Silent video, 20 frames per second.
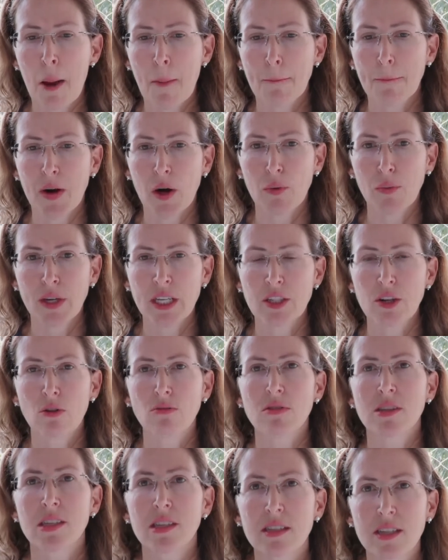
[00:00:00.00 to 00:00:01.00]
But we
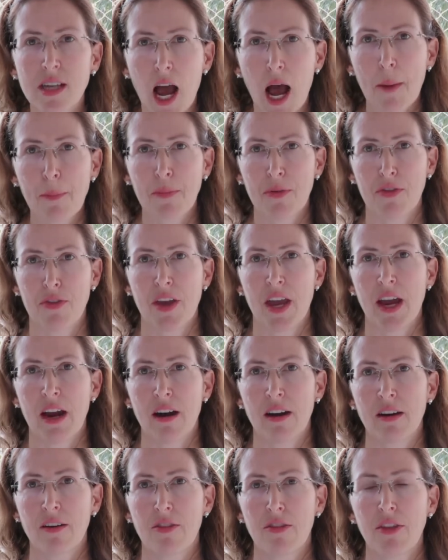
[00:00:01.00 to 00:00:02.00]
don't stop
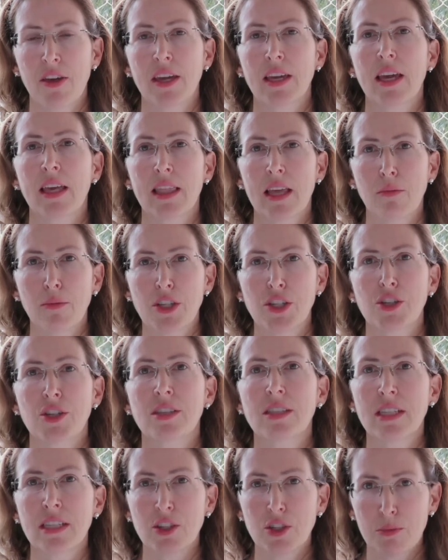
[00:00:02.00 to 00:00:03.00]
there, thinking that we
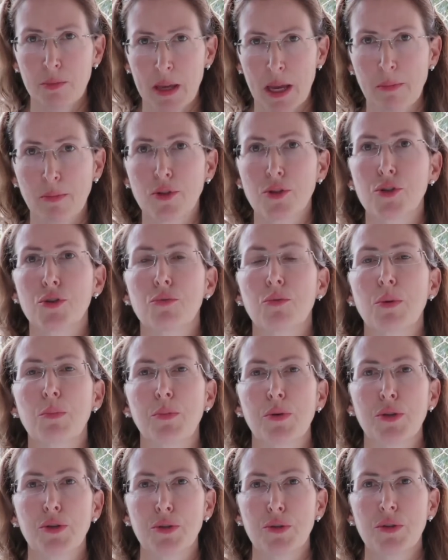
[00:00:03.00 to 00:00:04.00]
just need to be able to
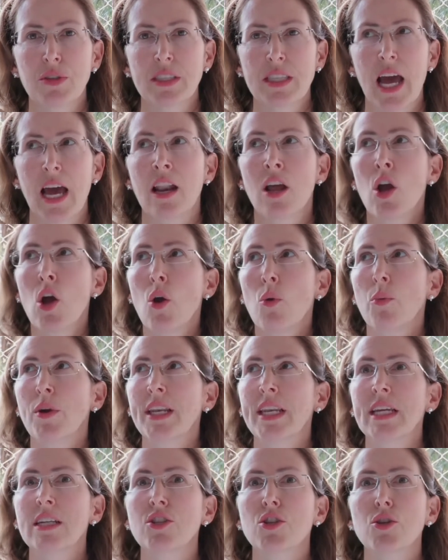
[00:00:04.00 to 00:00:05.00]
reproduce that. We
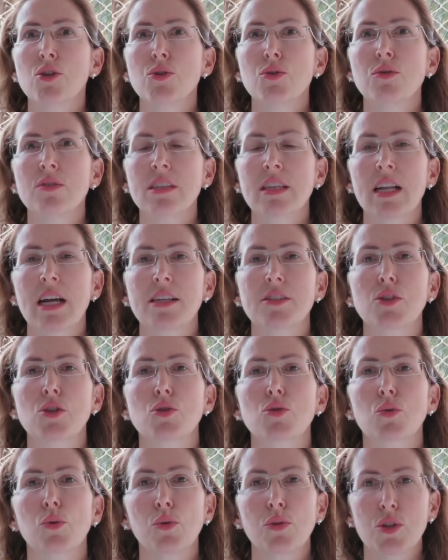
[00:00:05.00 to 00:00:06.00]
need to use it as a
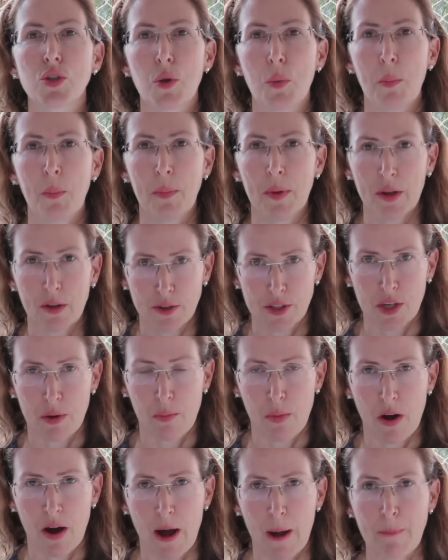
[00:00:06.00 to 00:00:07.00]
tool to build
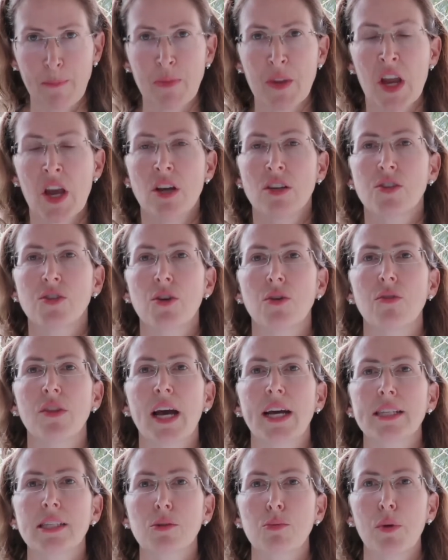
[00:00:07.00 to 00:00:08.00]
upon. So
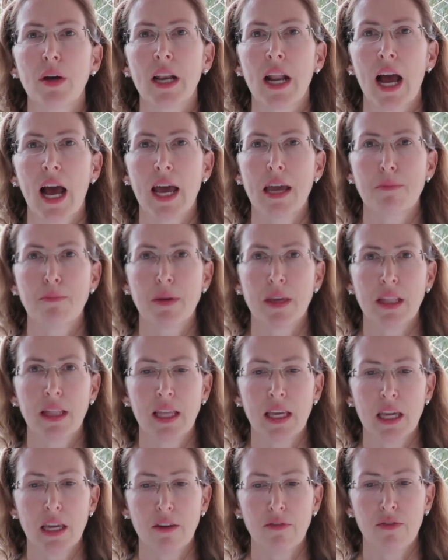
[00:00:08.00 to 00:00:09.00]
that's what I
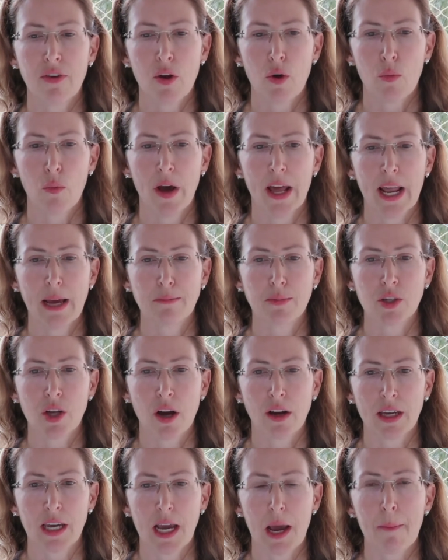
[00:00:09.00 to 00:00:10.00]
believe when I'm
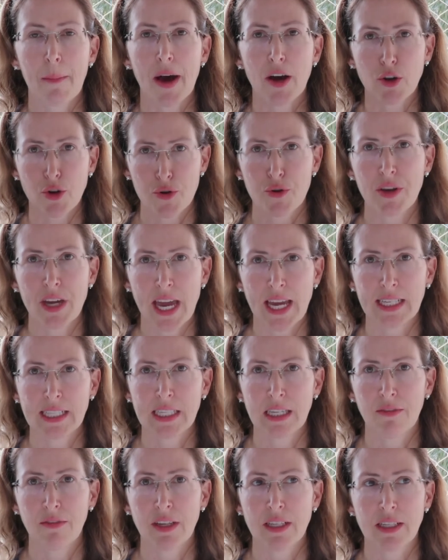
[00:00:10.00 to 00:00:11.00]
talking about
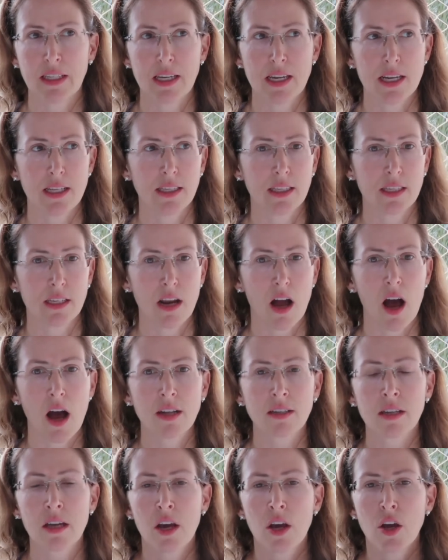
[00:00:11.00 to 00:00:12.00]
creativity. It's
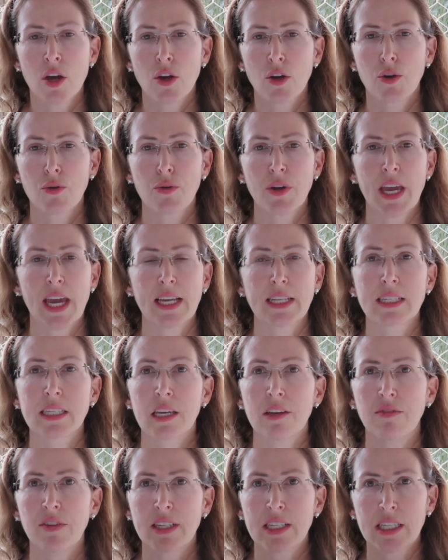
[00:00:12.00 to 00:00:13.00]
not
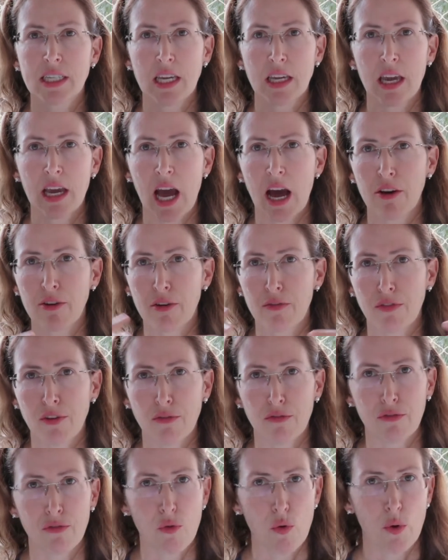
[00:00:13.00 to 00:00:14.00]
creativity out of a
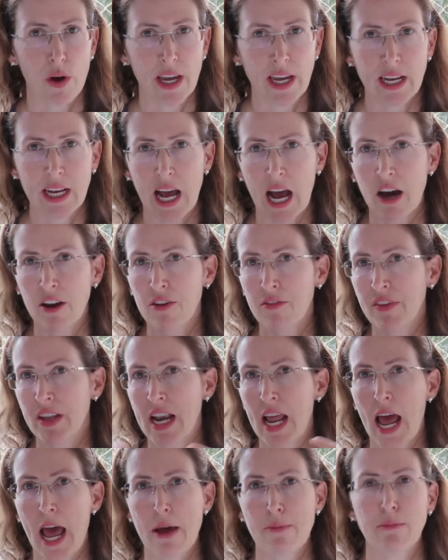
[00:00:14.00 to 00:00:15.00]
void, out of
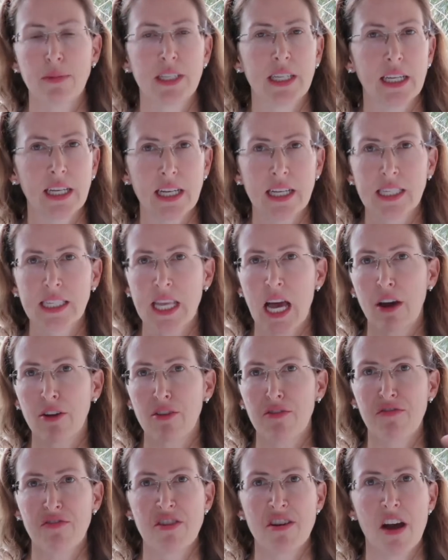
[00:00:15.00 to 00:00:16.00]
an emptiness, out
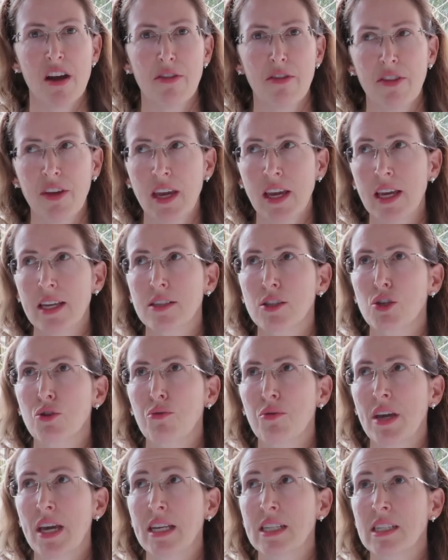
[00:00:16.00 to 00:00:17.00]
of nothing. It's
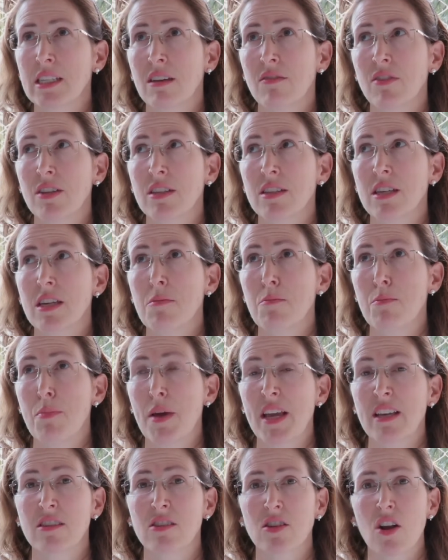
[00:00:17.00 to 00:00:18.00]
creativity
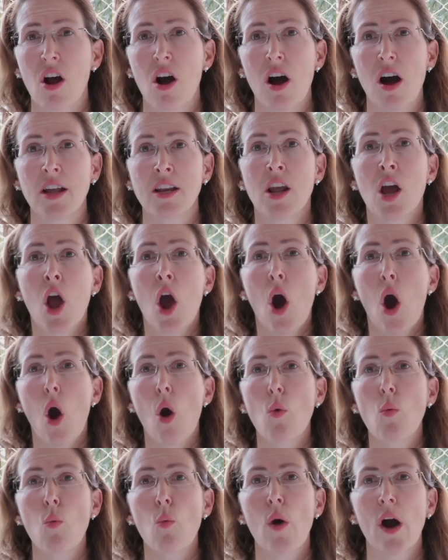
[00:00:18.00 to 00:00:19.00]
based on a
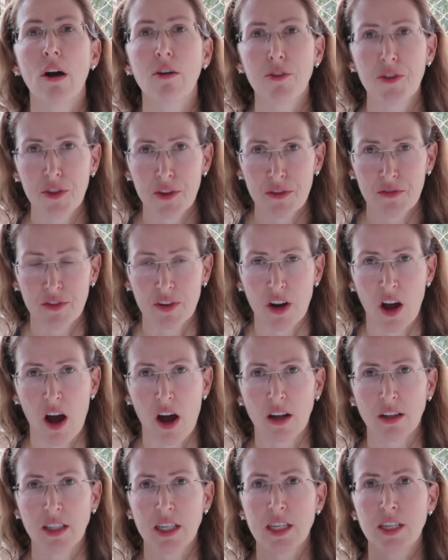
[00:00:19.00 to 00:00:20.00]
wealth of
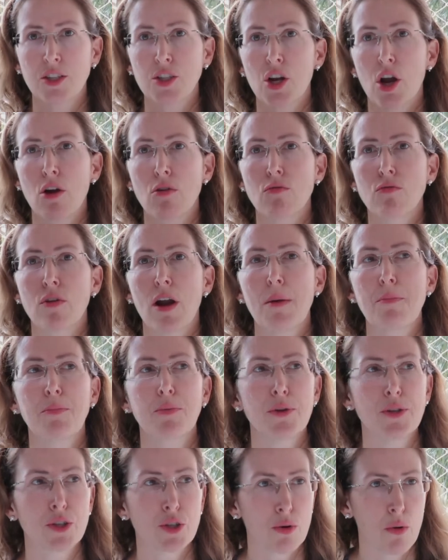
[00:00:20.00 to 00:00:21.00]
knowledge, a
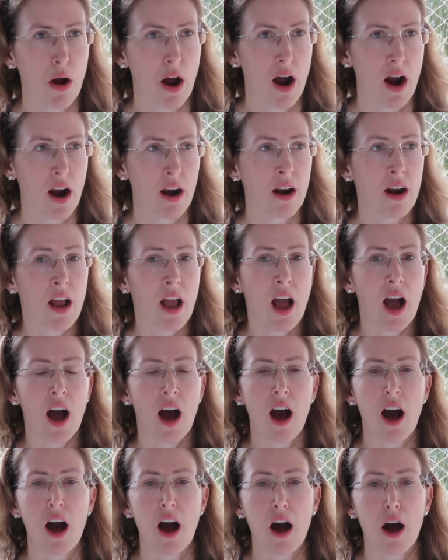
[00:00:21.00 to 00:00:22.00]
repertoire
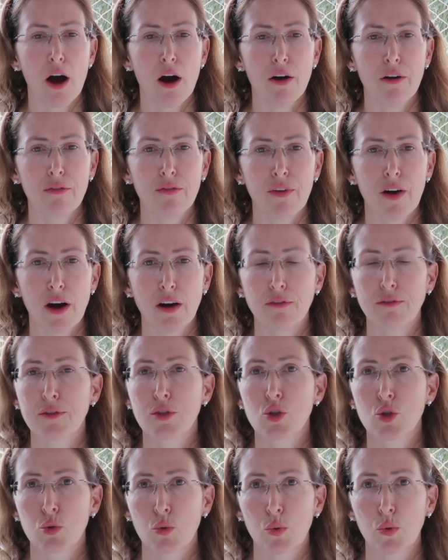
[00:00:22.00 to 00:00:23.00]
of
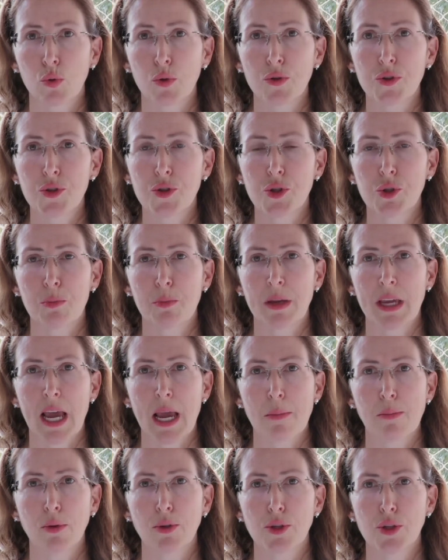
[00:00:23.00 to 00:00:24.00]
tools to be
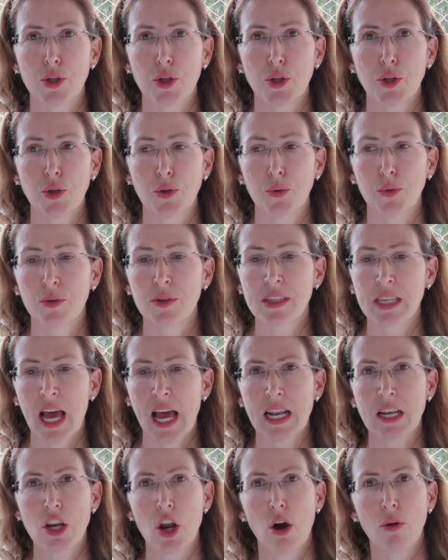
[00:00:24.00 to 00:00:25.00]
able to use,
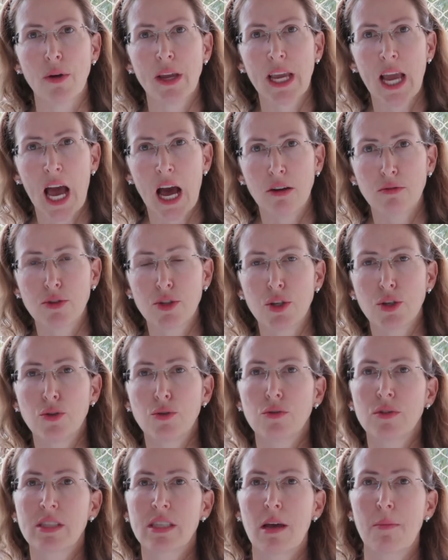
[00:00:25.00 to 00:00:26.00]
and knowing how to
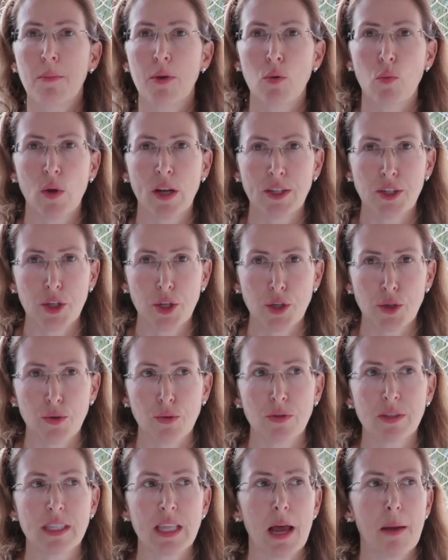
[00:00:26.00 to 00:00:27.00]
use them and when to
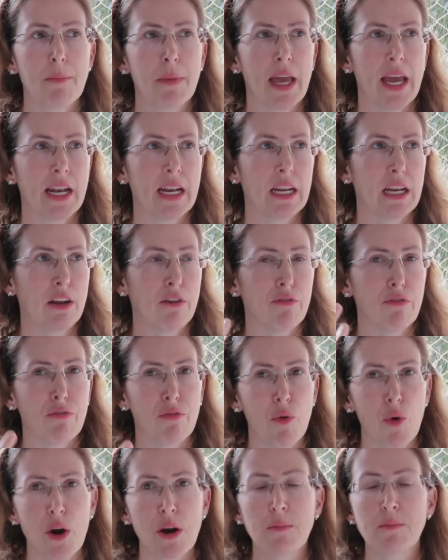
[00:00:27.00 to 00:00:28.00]
use them in an
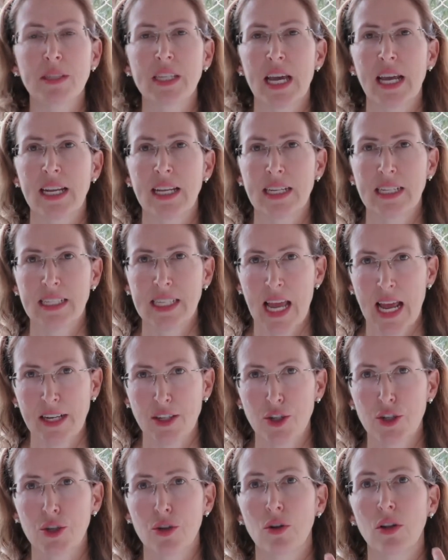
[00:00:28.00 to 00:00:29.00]
informed and
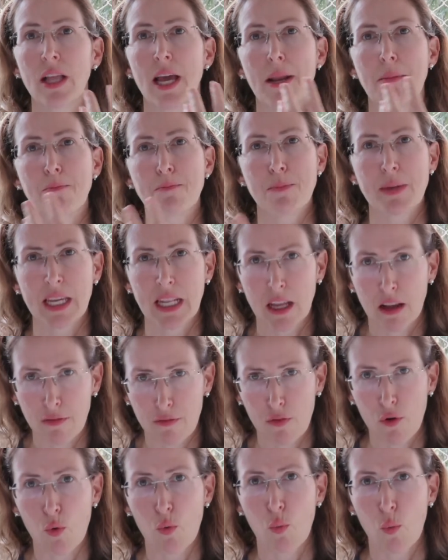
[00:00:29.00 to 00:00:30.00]
intentional and
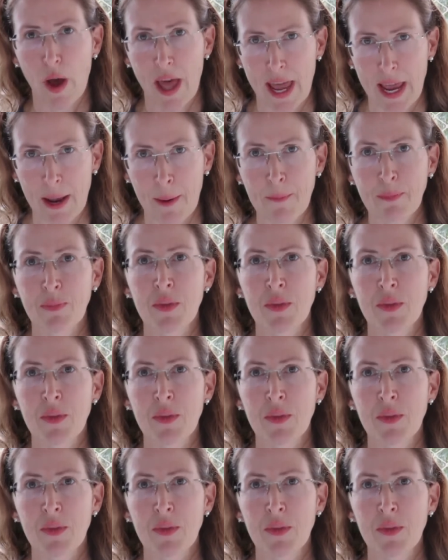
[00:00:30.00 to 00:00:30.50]
meaningful way.